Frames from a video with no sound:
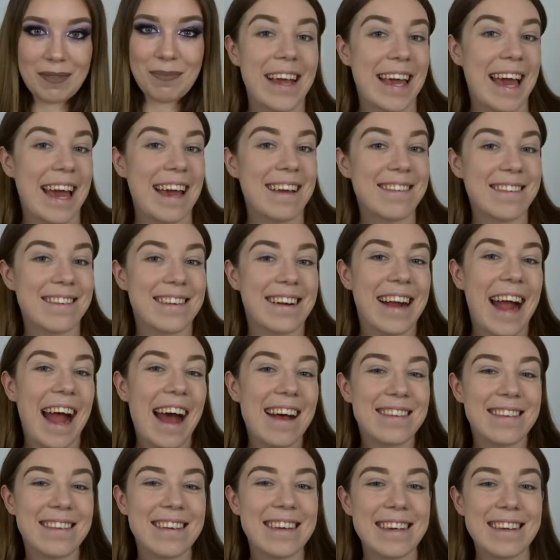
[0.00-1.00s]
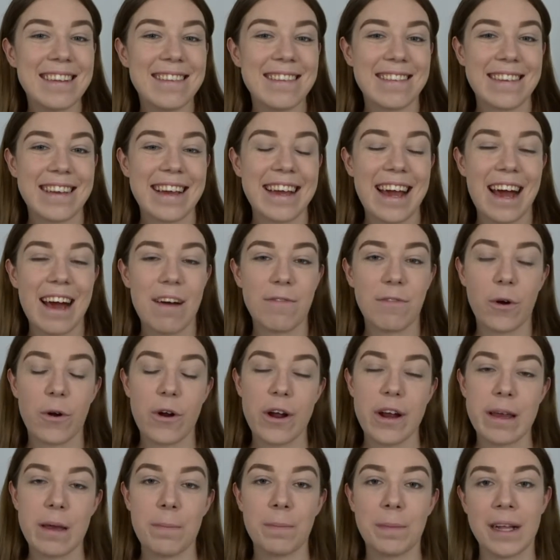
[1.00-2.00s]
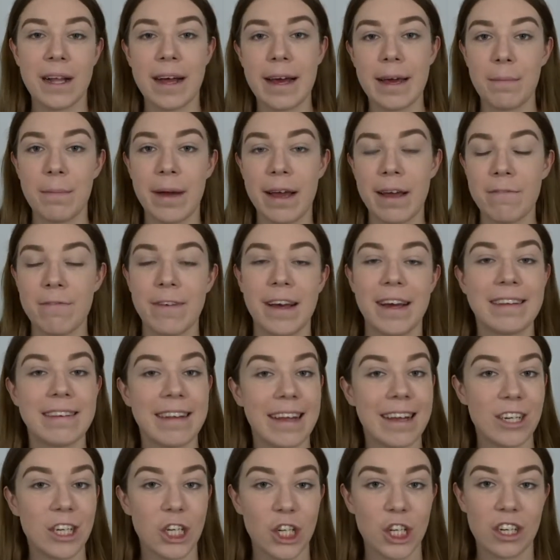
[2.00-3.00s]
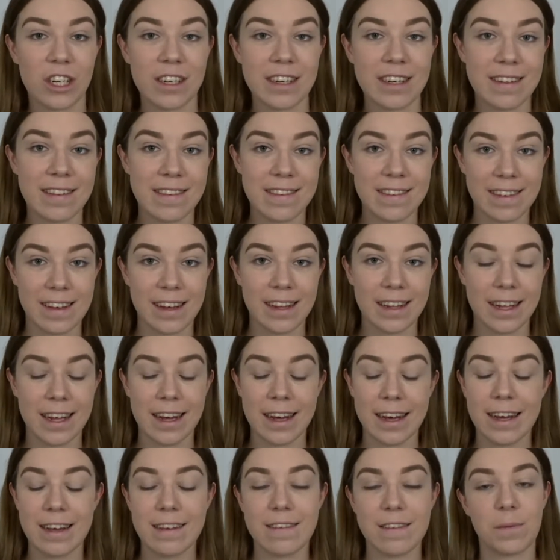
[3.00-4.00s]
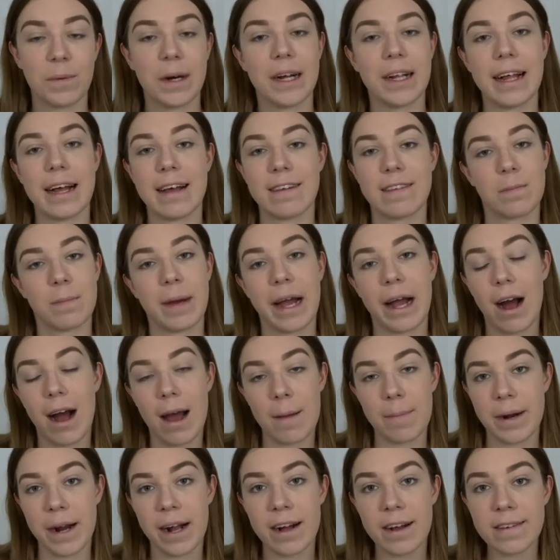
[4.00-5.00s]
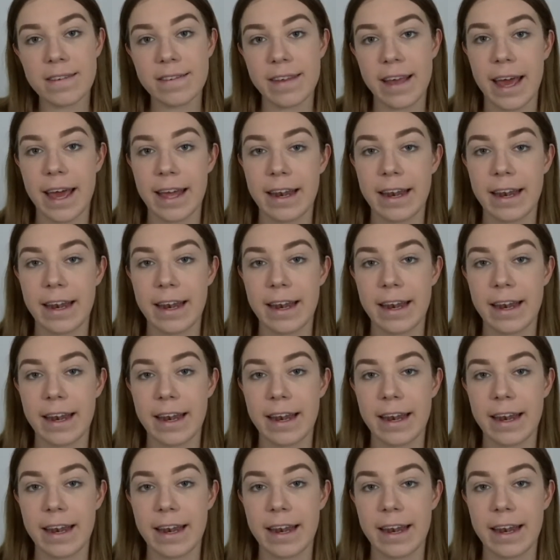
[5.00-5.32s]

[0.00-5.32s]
Okay, so as you can see, I've already applied my foundation, concealer, as well as my eyebrows,